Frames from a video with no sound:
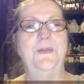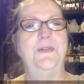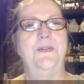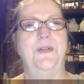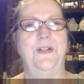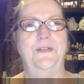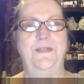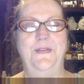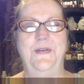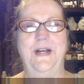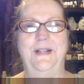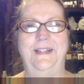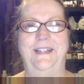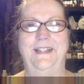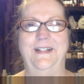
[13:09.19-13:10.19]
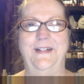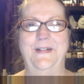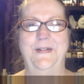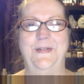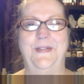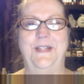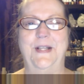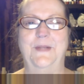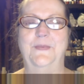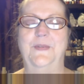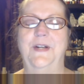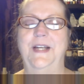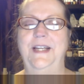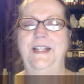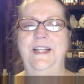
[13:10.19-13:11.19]
to all of you out there who
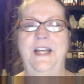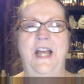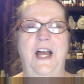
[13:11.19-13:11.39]
celebrate.